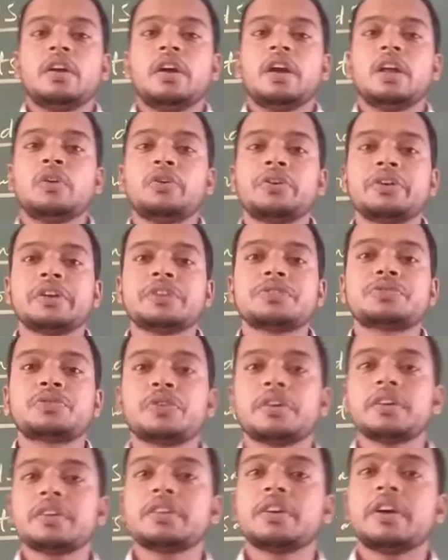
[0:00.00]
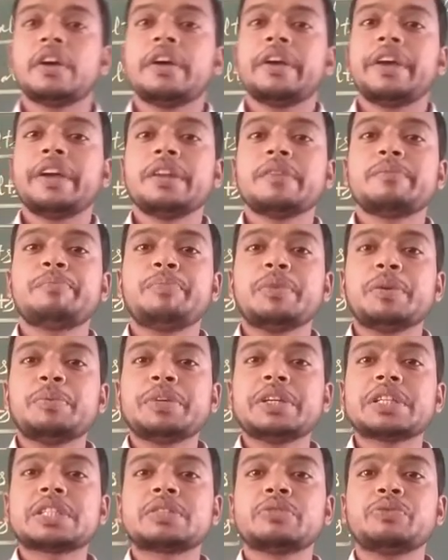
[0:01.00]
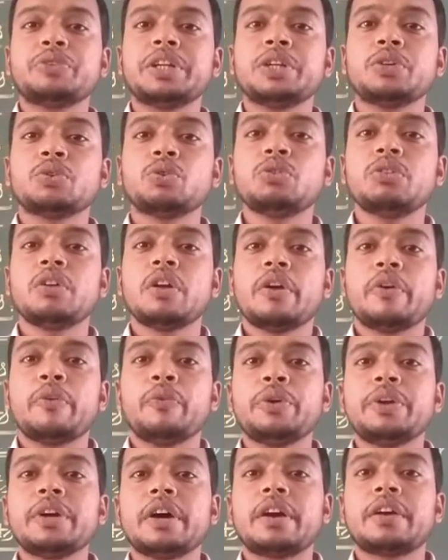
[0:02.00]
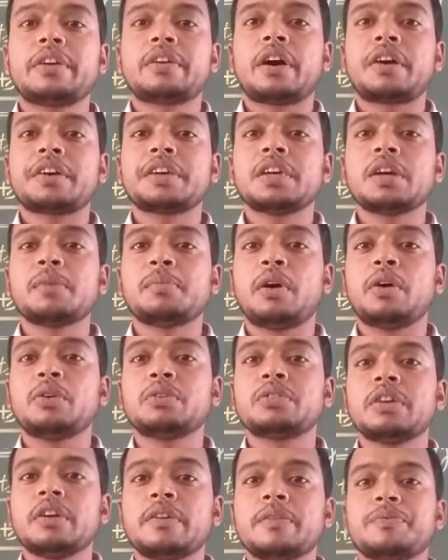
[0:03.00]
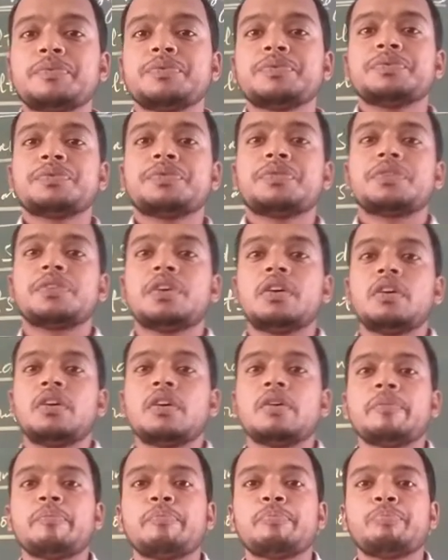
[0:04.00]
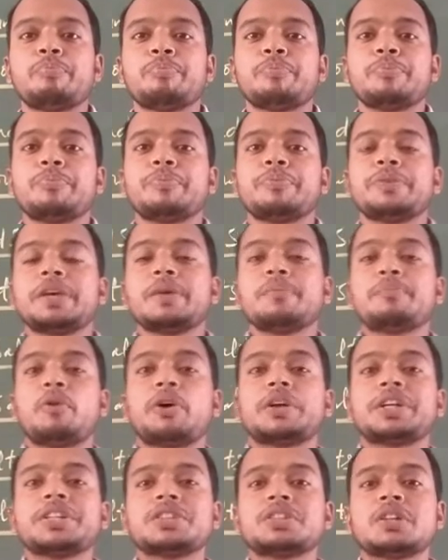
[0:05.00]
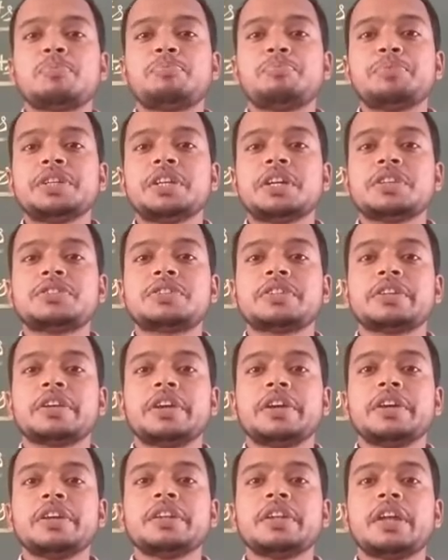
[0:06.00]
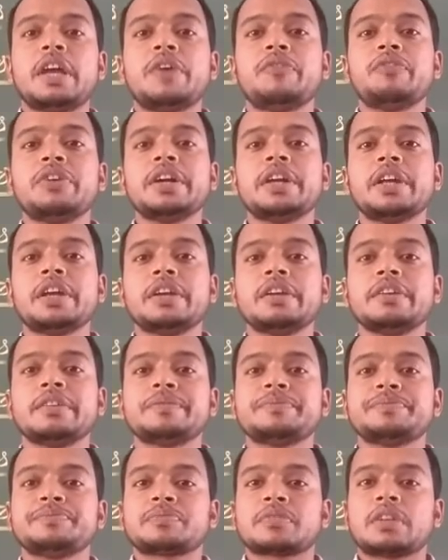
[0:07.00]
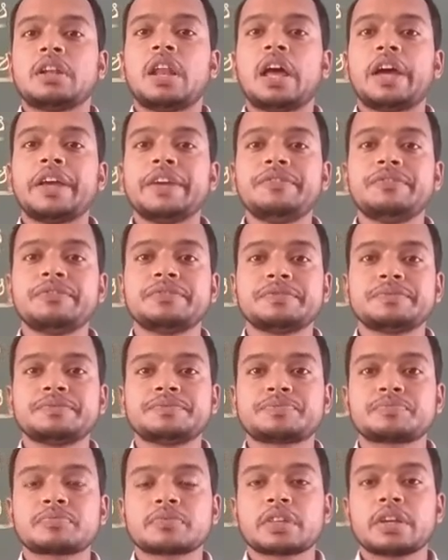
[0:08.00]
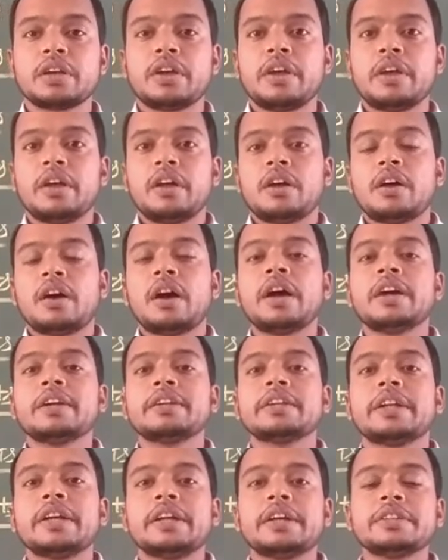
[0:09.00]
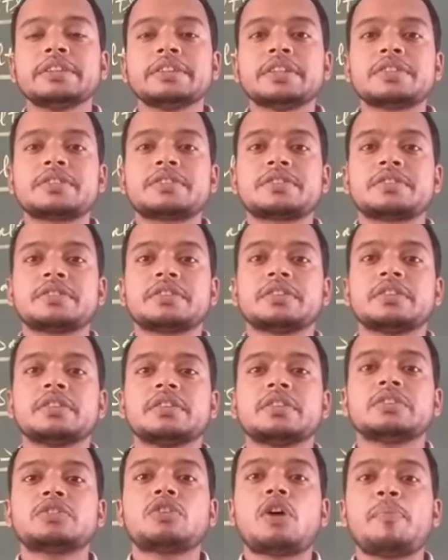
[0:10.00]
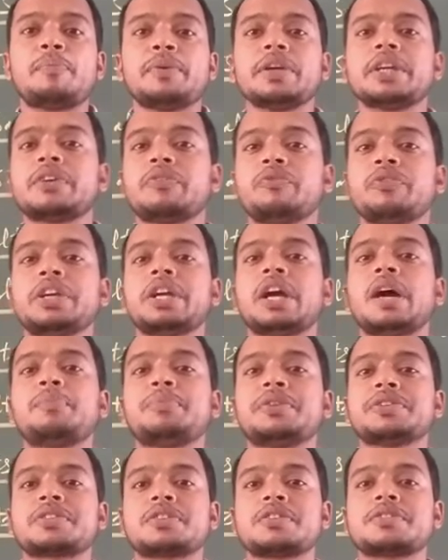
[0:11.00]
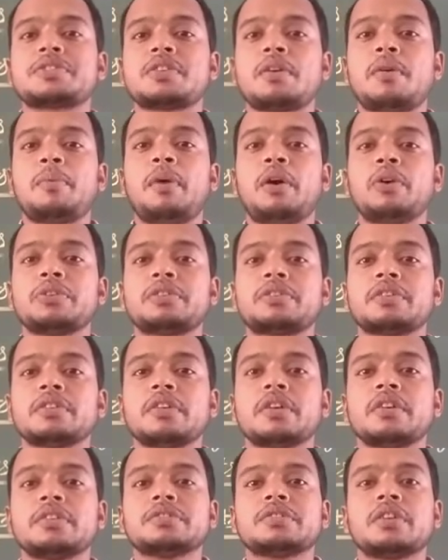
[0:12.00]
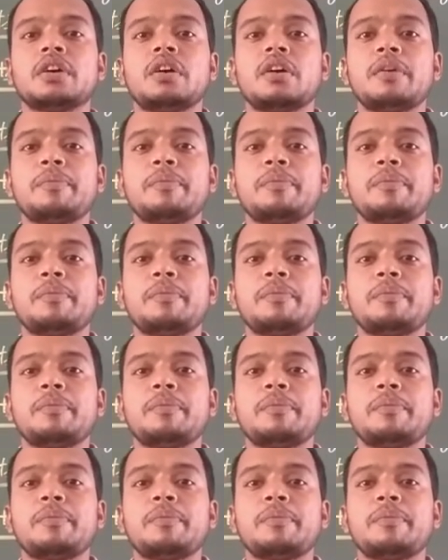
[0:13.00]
Hello dear student, in previous video we are talking about the importance of pH in everyday life, and in this topic we have discussed about the